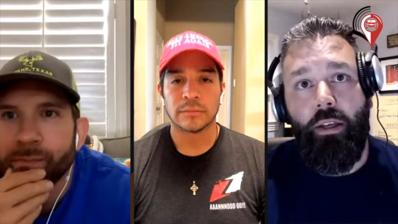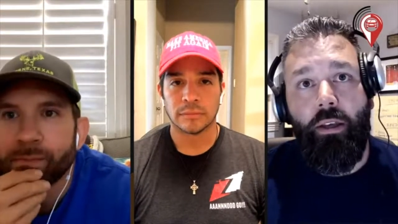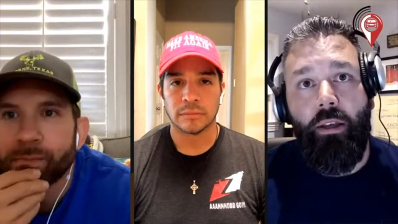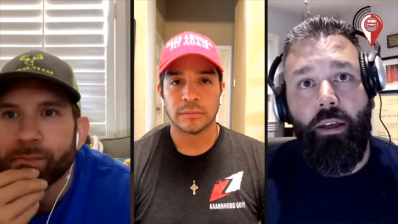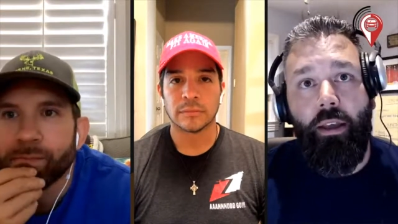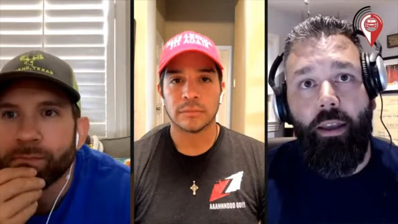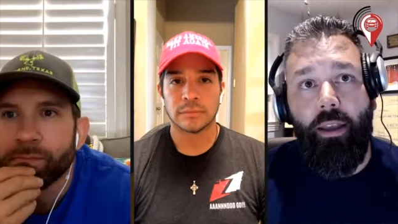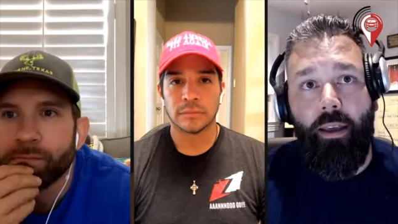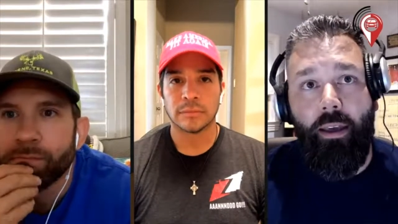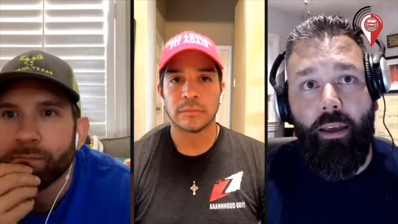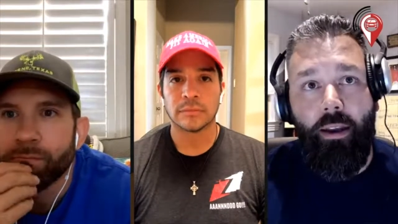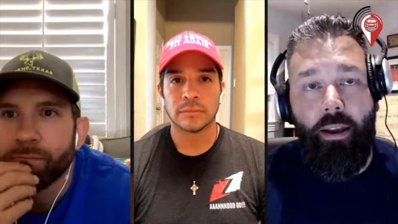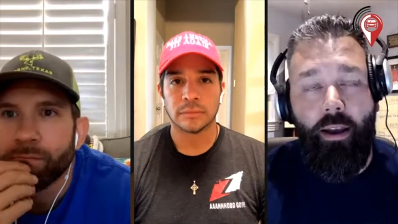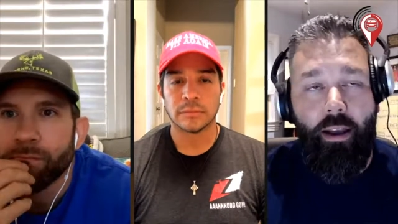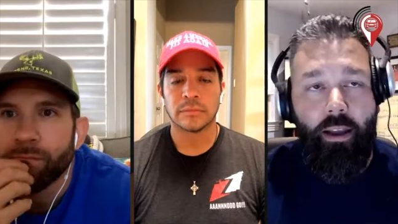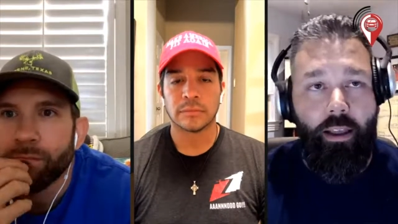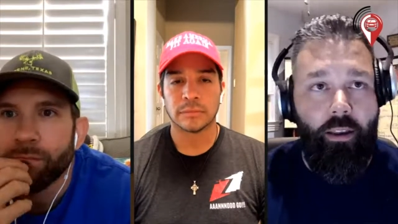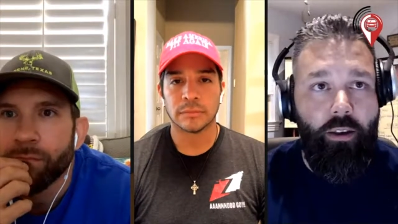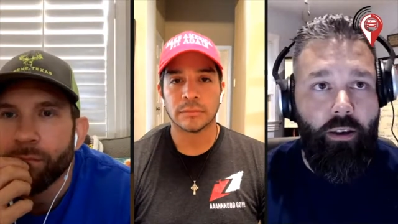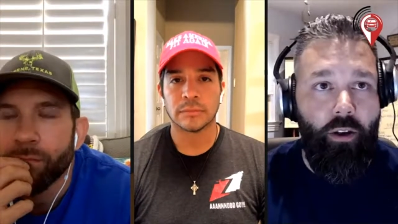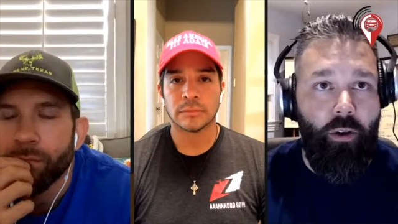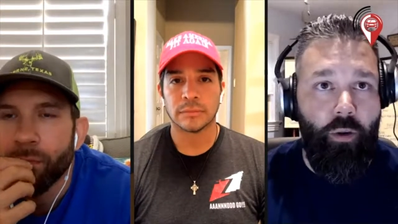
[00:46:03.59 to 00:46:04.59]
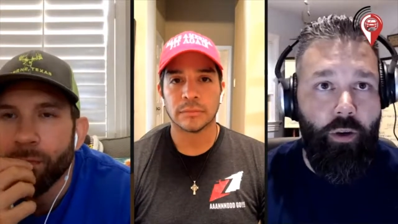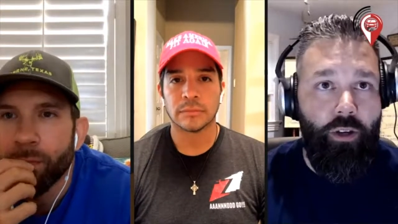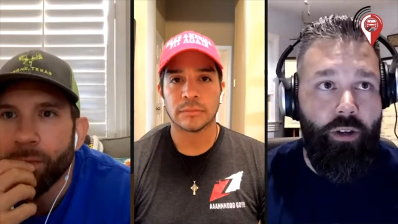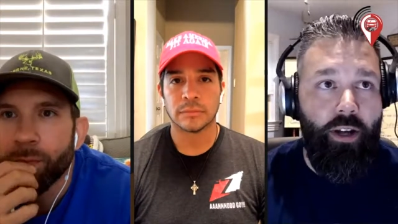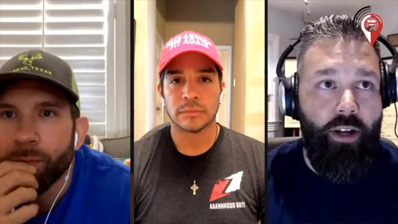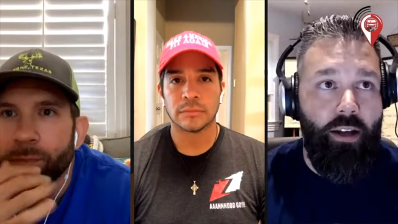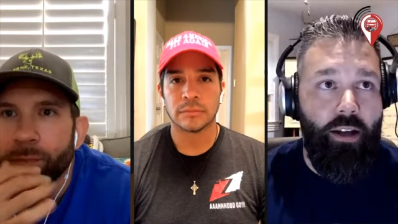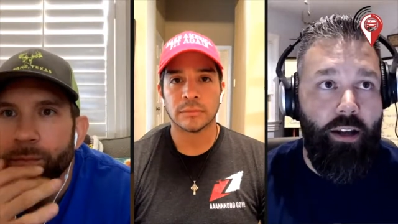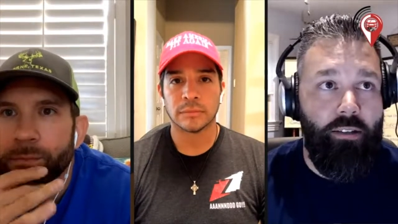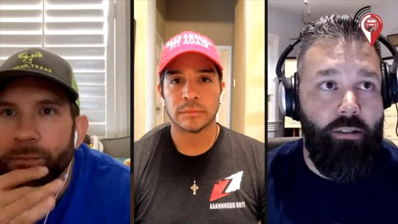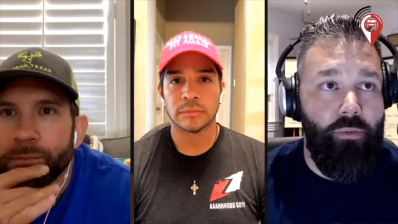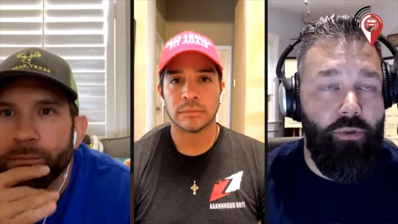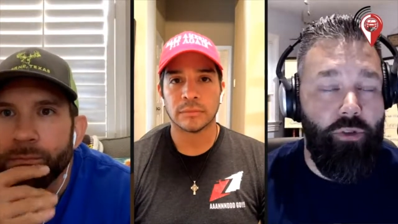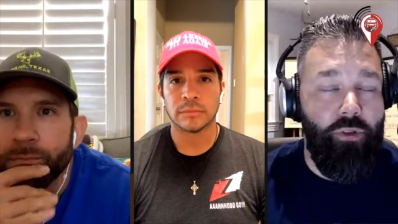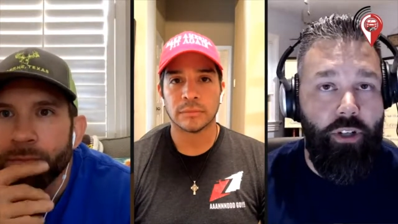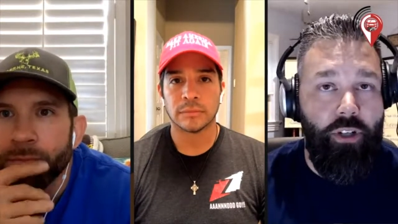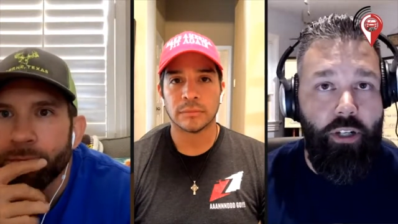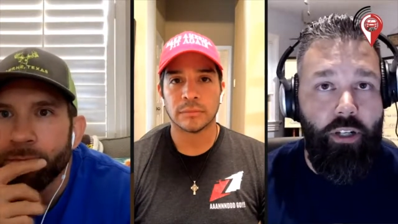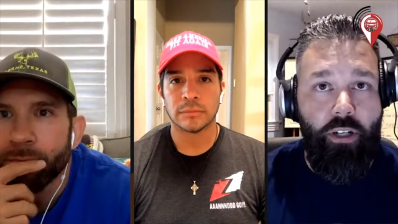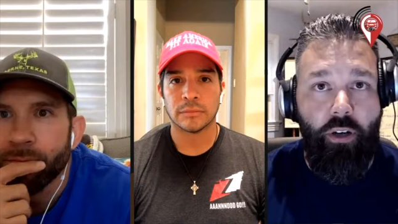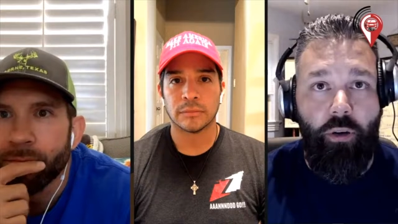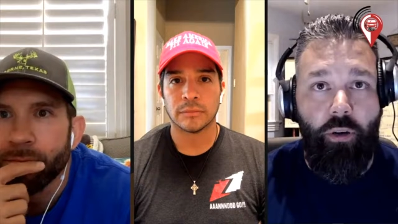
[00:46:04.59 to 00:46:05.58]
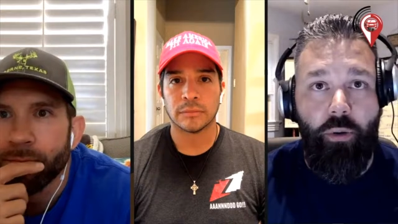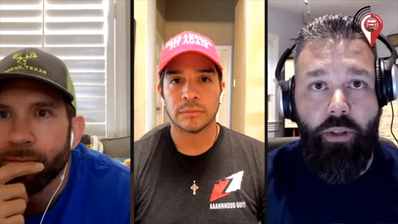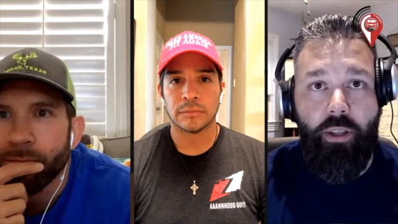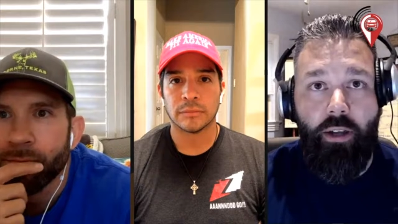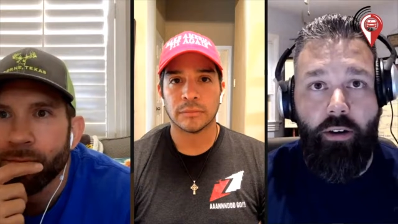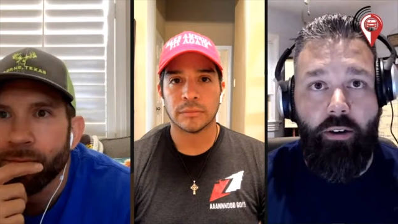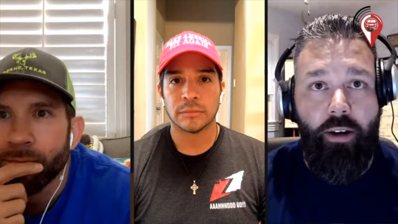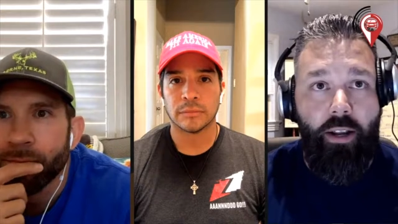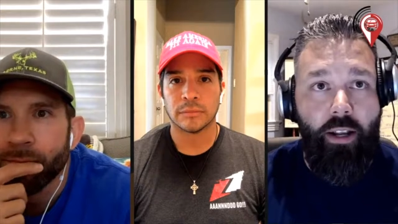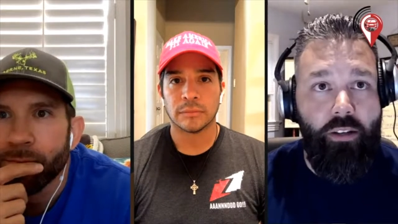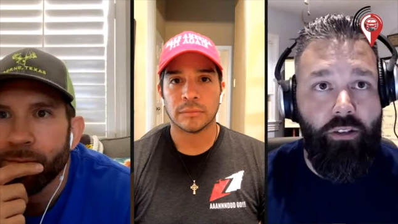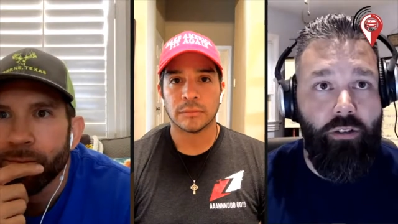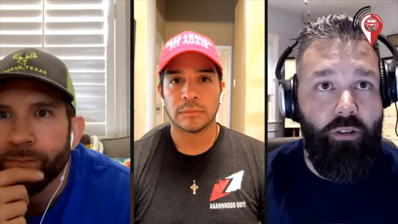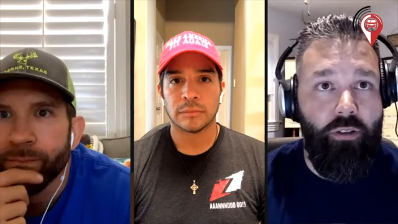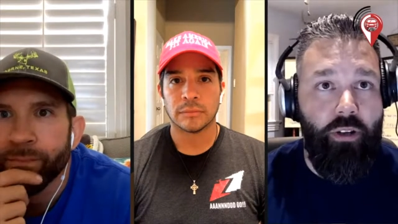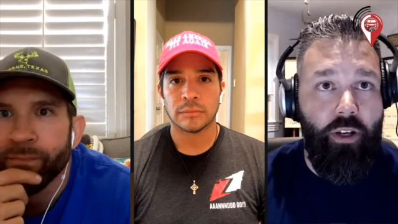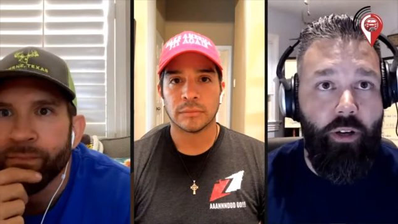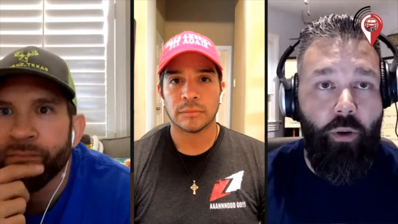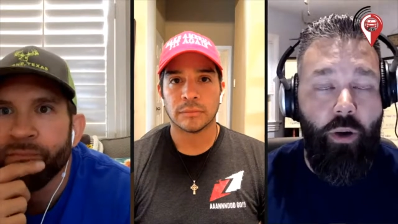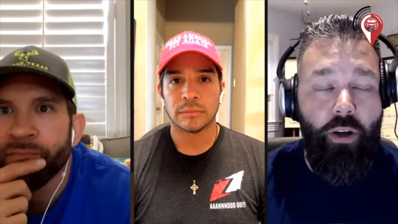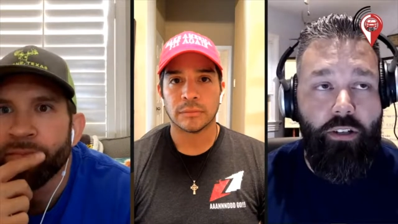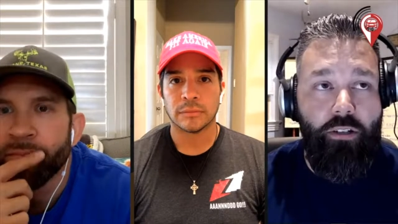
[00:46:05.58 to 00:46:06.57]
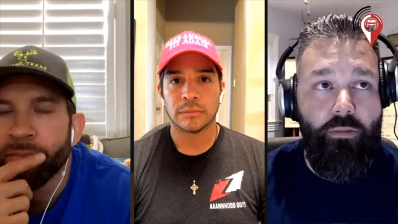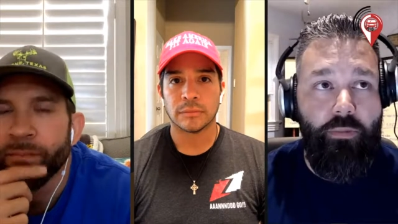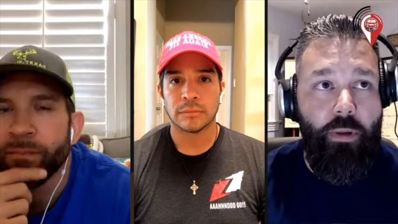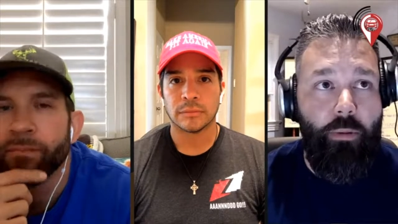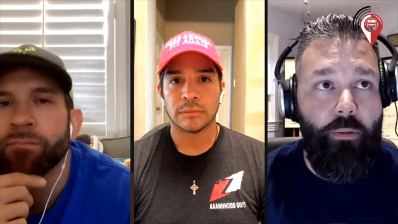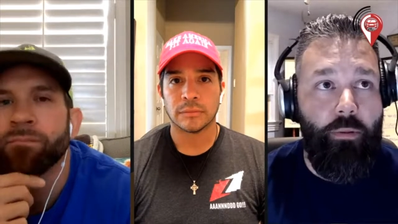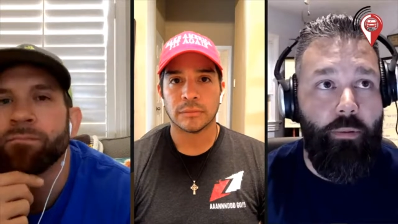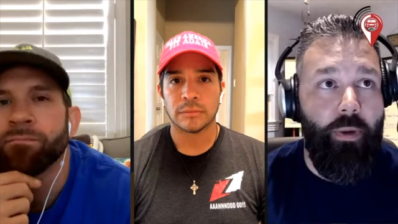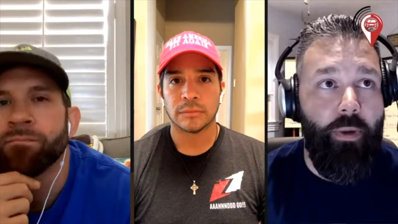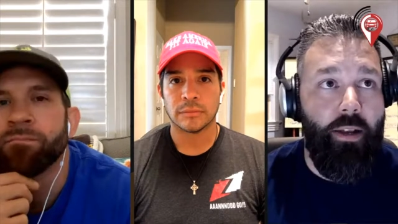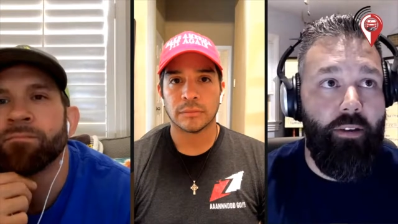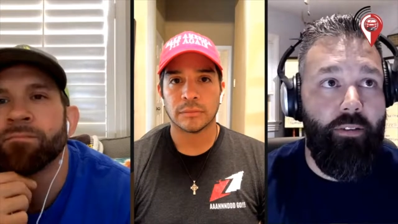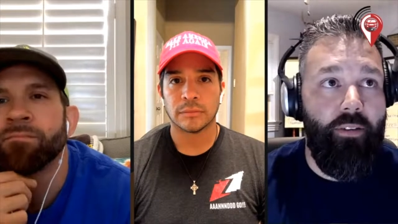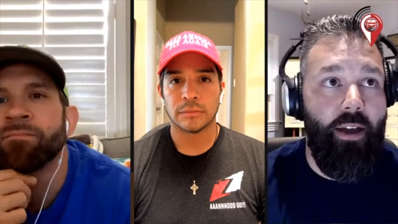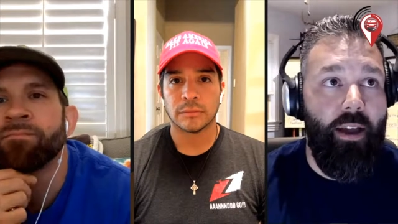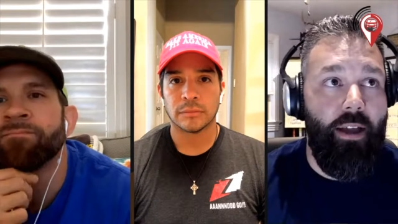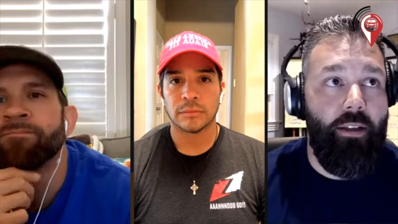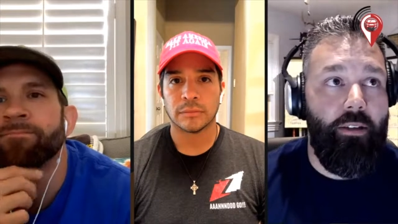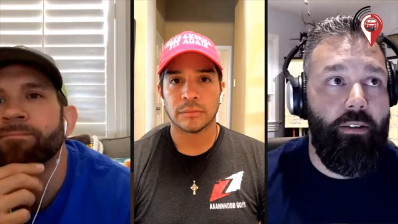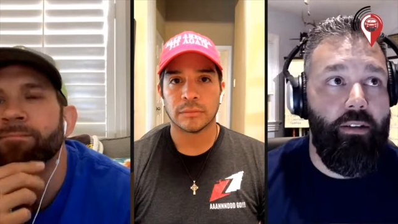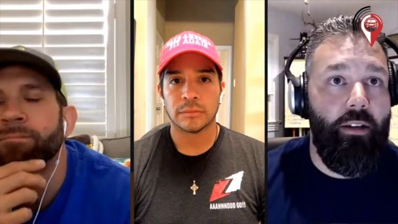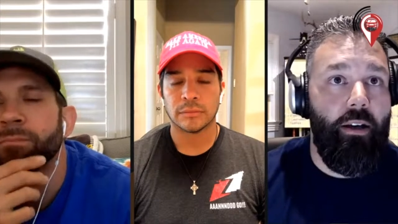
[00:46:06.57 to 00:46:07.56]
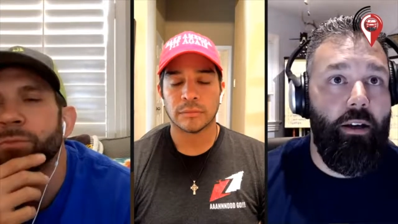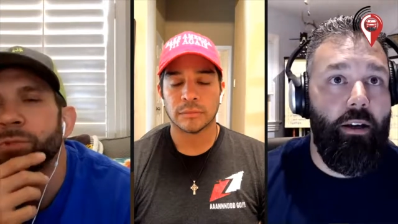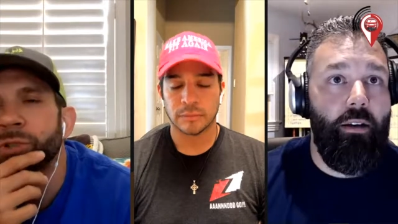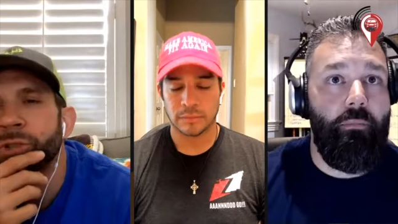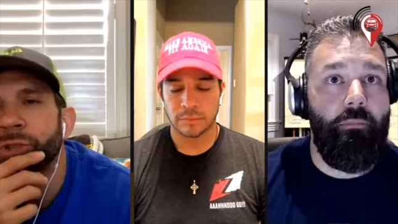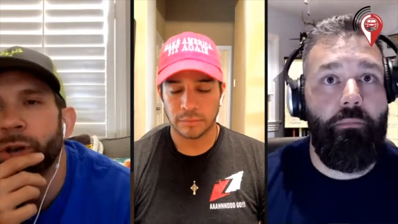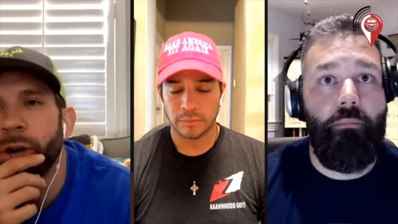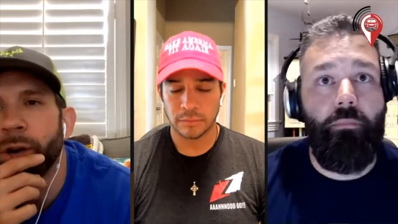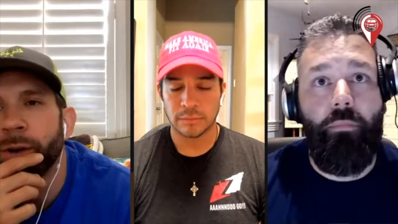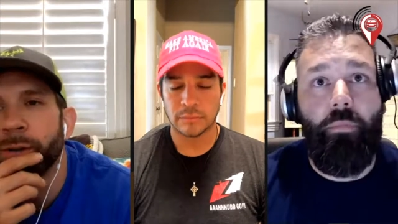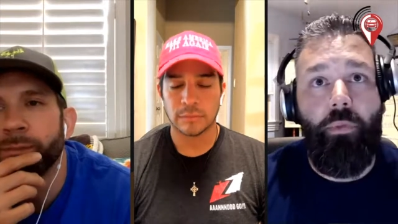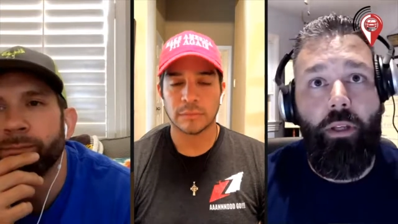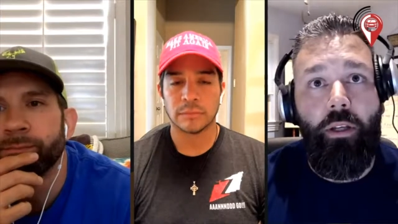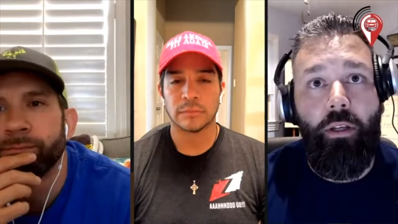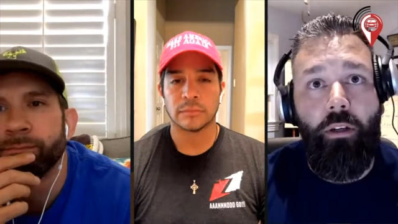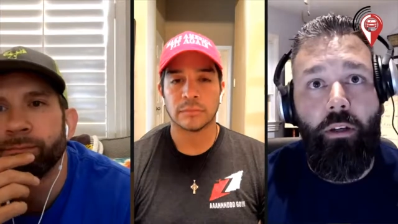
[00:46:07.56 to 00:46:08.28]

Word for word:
Speaker 1: and I knowing you guys, I'm sure you're gonna go in there and answer any questions people might have had um, sure.